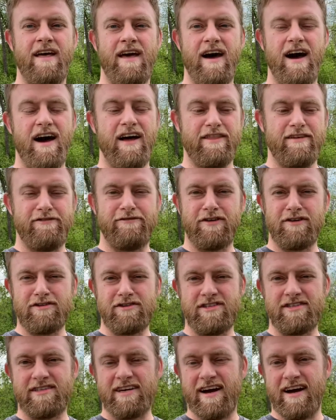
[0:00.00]
The
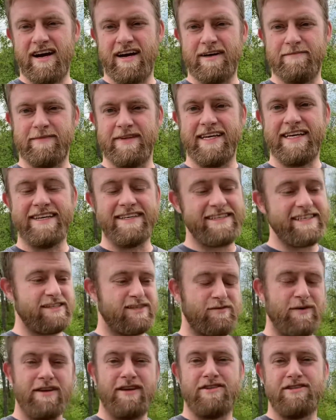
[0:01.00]
first
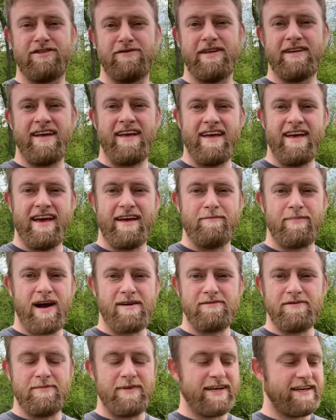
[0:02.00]
easiest way to do it, and
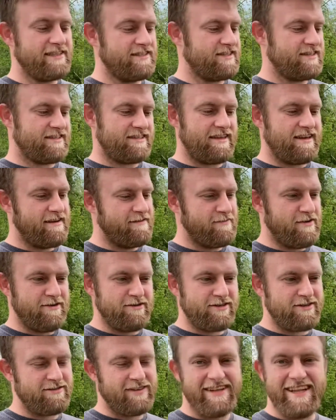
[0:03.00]
probably just the
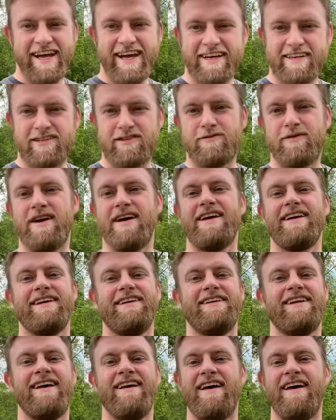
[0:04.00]
most relaxed way,
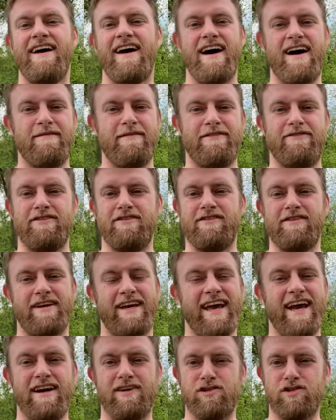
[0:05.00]
and if you're a
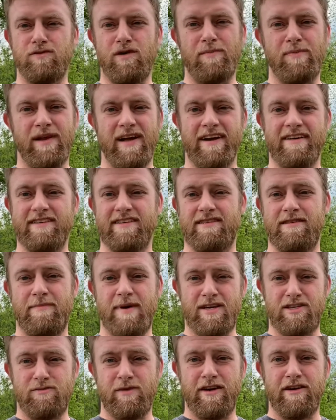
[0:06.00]
casual player, this is the
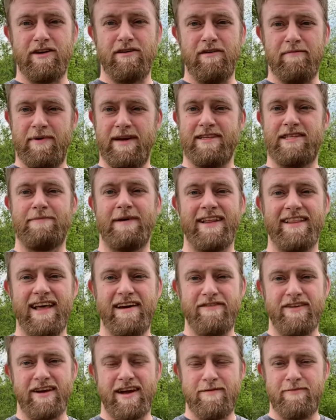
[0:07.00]
best way to do it, but it's by
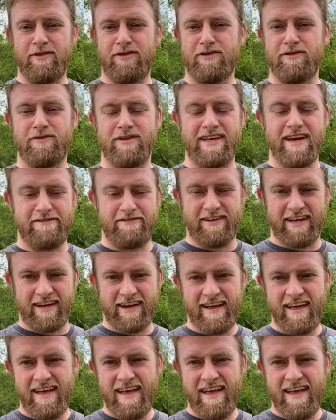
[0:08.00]
leveling up through gifting.